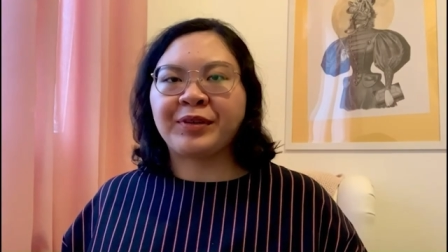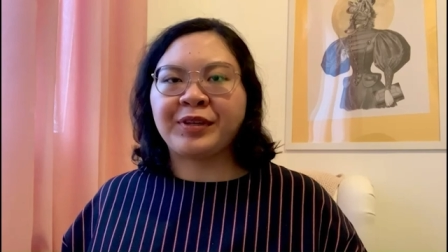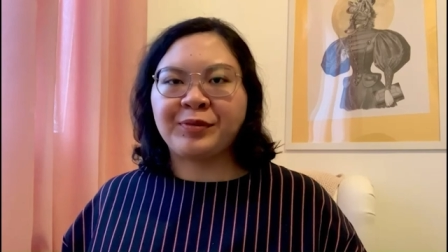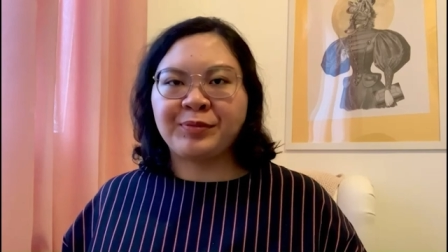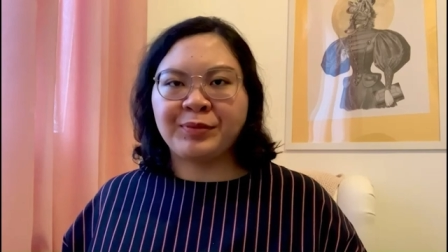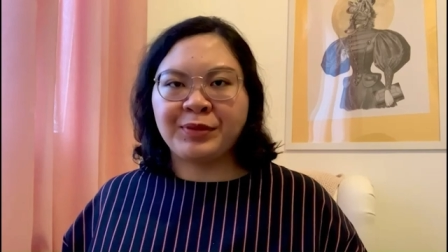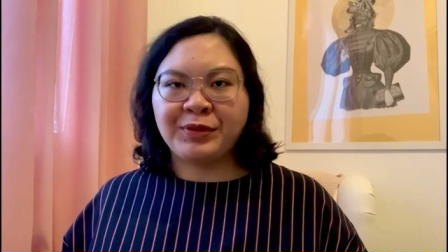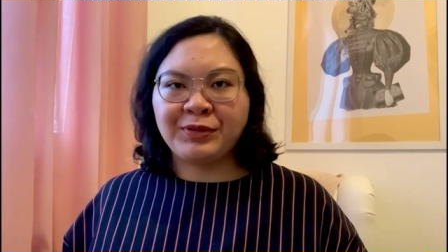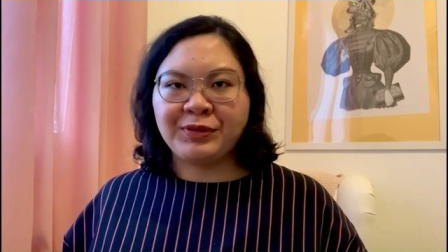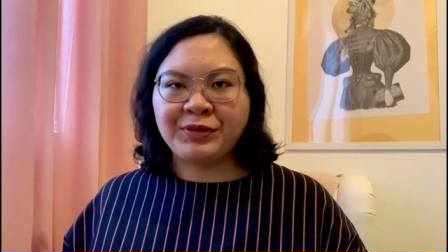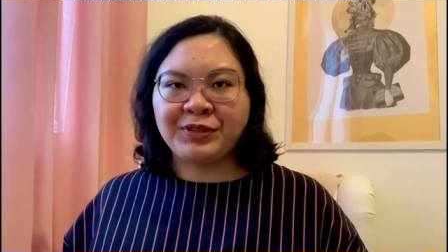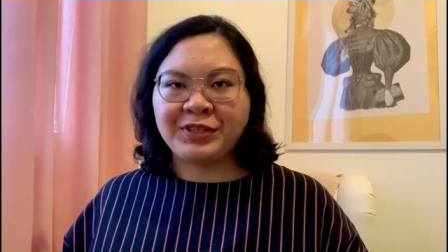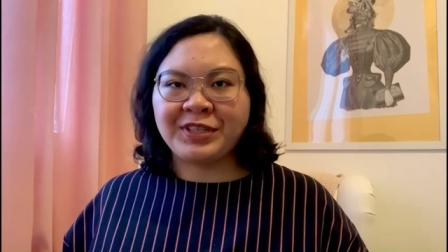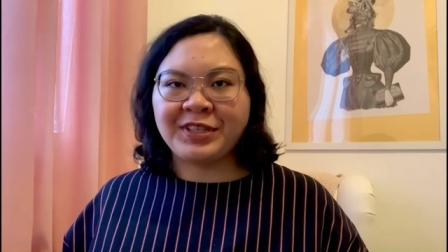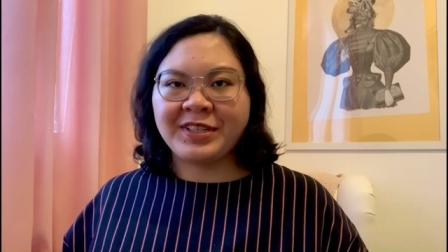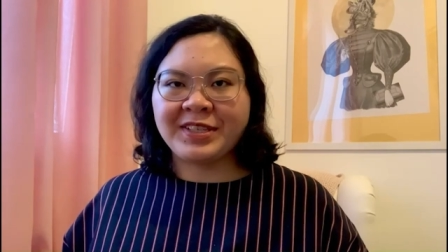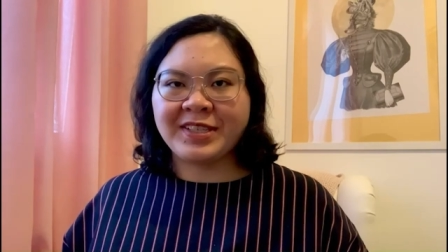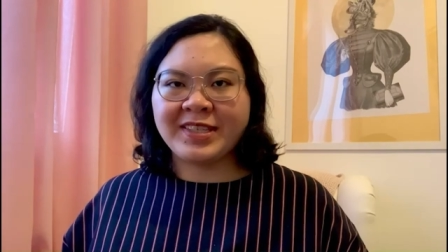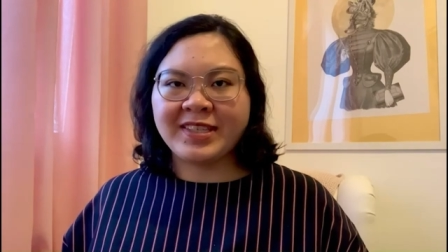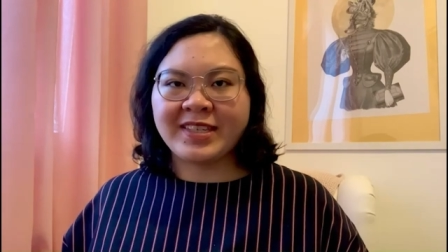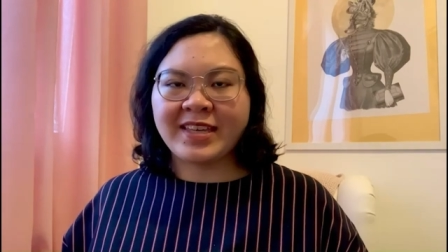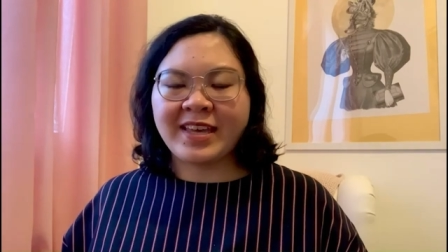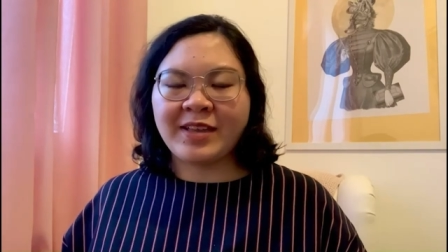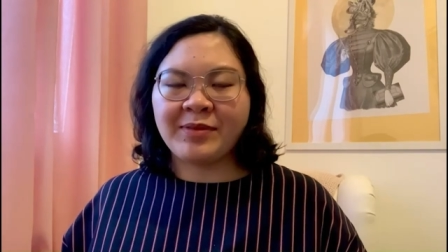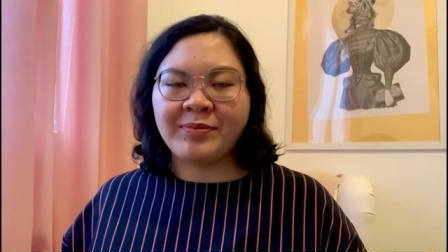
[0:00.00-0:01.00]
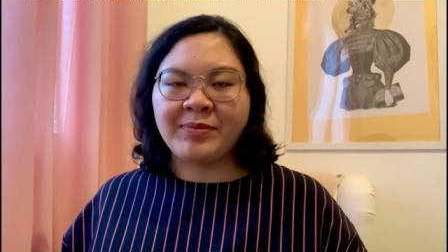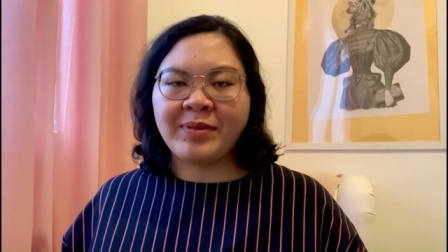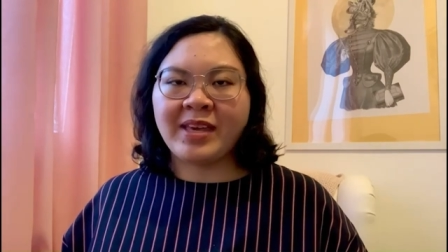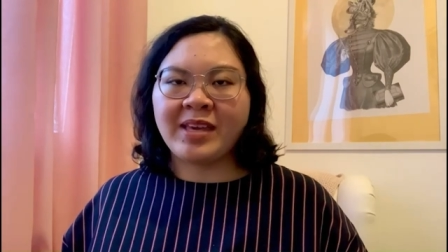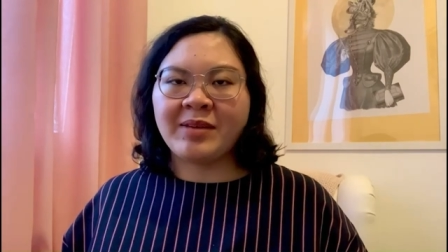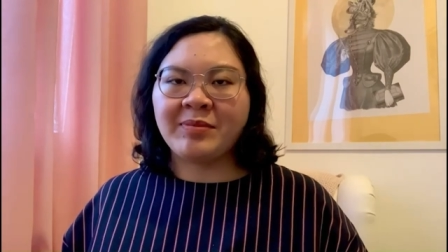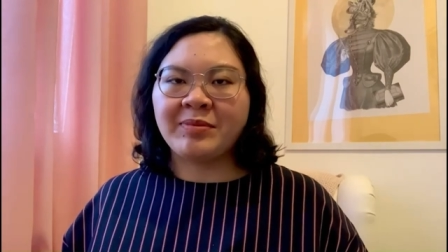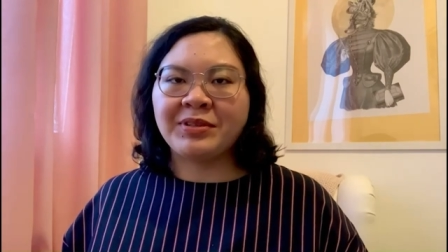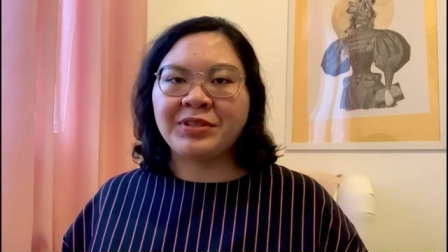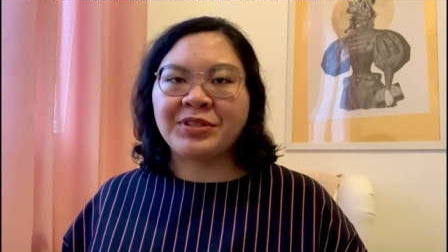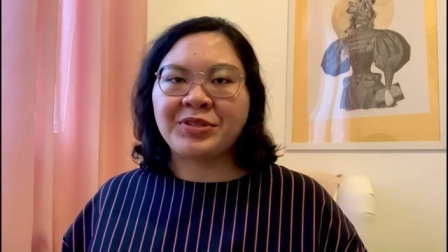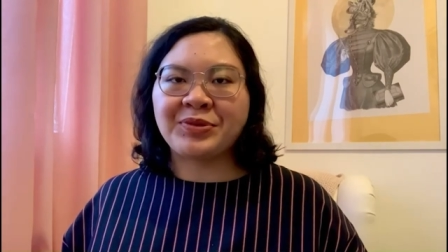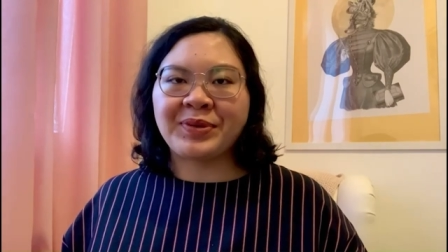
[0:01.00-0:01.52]
emotions and be
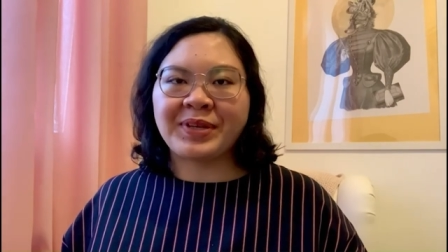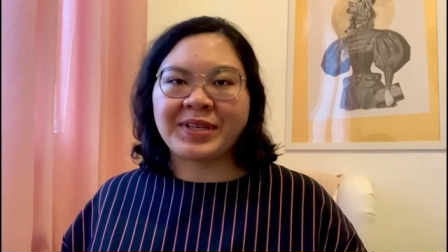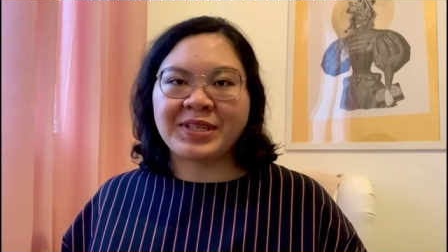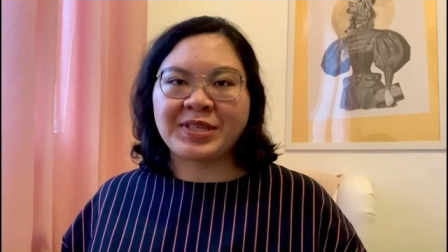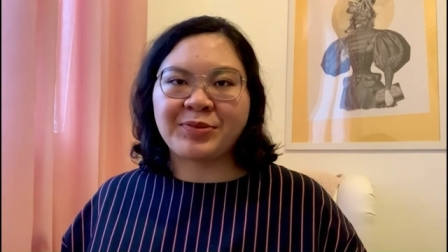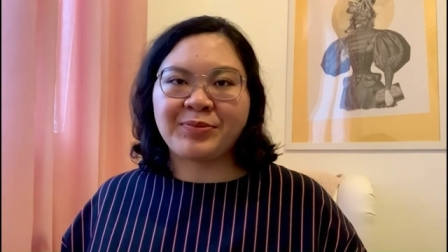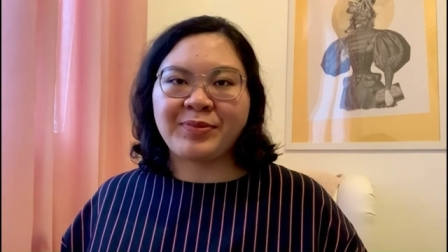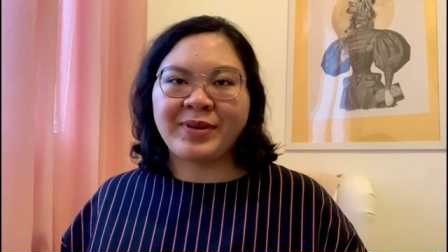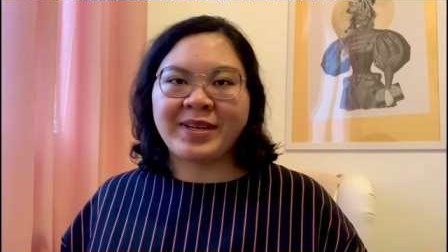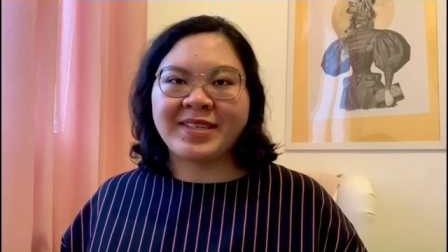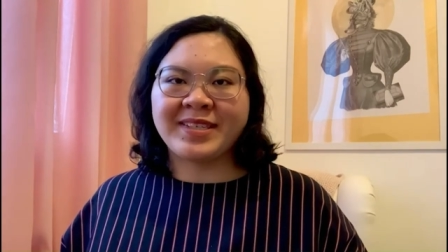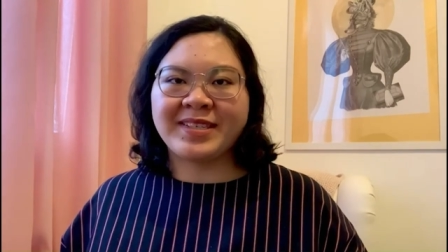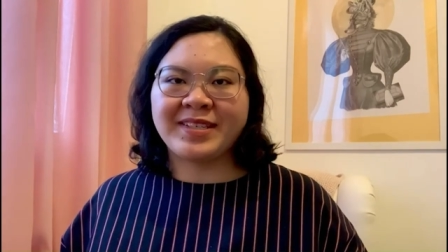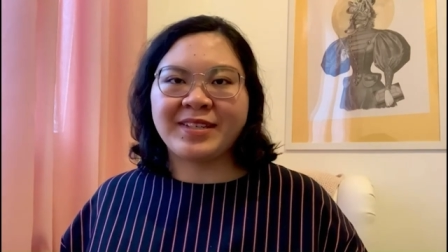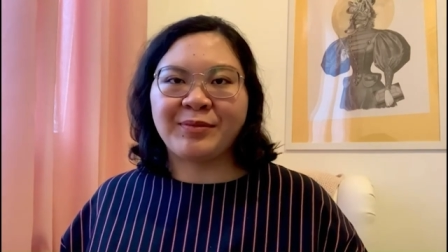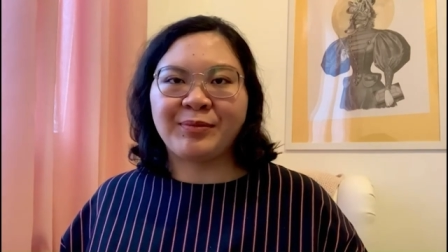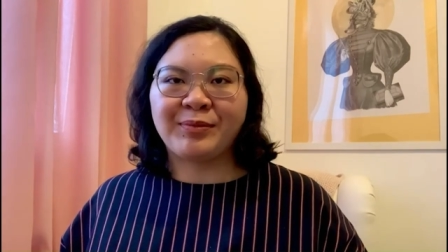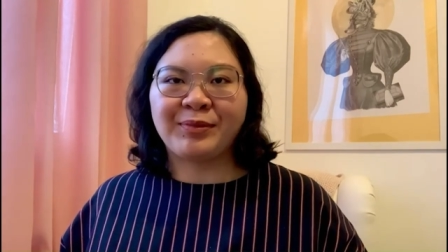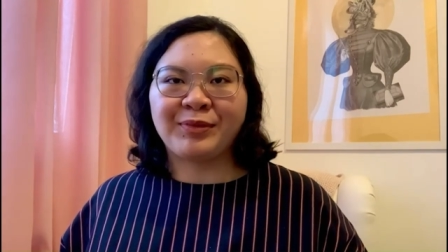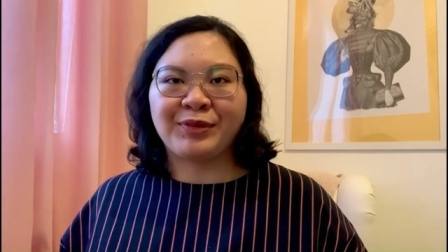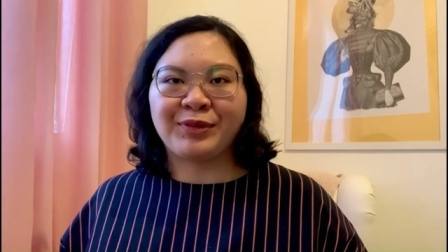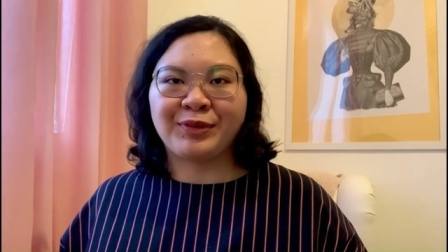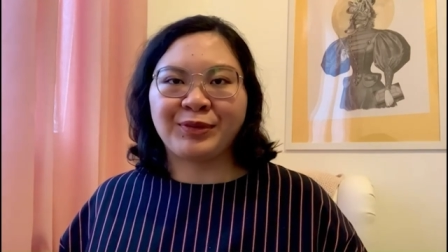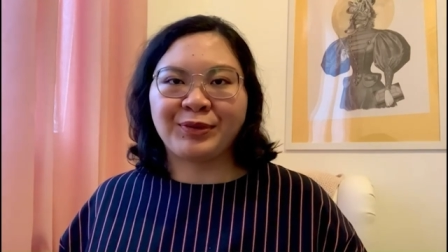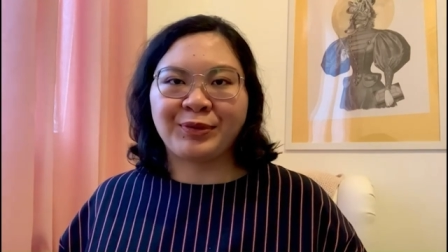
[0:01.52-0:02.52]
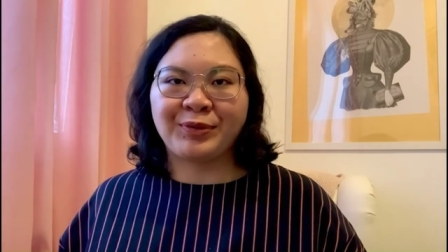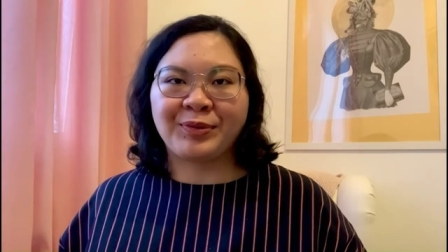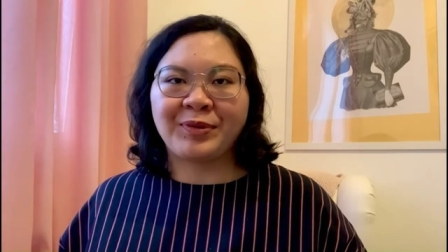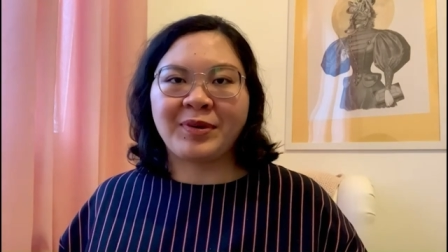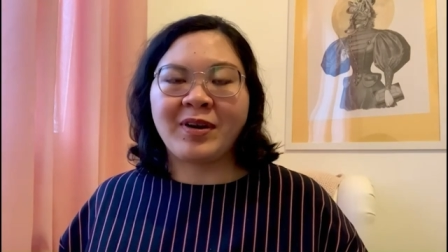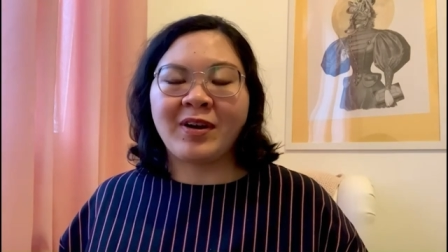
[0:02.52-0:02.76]
able to express them through